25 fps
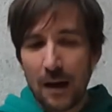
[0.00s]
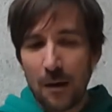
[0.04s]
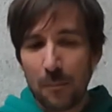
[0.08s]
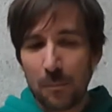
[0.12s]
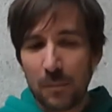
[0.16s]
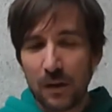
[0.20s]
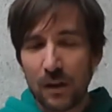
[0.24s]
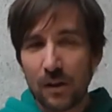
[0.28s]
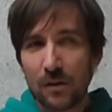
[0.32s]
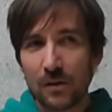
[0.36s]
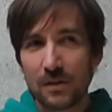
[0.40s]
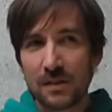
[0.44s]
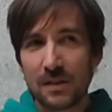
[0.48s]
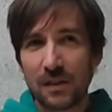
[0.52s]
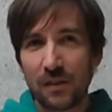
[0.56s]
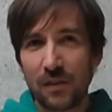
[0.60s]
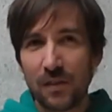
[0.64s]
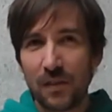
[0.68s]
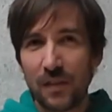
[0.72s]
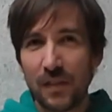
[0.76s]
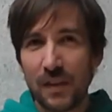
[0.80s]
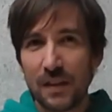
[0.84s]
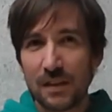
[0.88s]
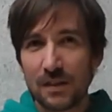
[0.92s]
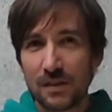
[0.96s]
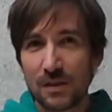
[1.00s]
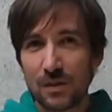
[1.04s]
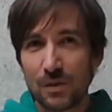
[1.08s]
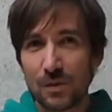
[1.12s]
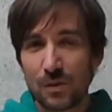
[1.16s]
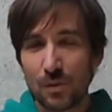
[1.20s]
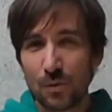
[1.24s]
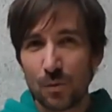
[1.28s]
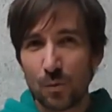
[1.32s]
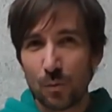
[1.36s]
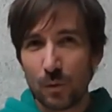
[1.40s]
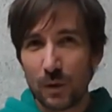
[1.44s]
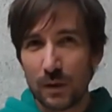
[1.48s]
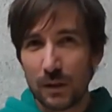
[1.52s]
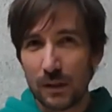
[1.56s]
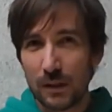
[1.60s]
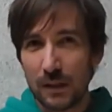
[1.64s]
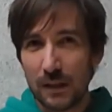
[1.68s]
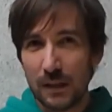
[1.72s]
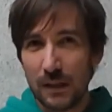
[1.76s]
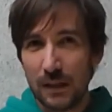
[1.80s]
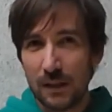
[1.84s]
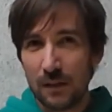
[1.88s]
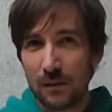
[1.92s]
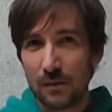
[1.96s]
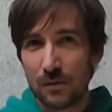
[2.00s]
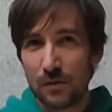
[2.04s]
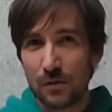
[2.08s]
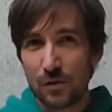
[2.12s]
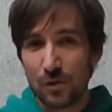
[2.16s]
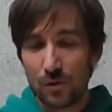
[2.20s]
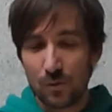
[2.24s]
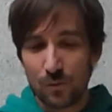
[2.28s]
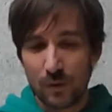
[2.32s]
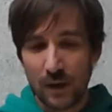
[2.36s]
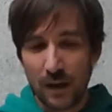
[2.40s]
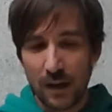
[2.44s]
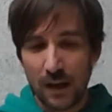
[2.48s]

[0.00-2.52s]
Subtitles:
because this will lead to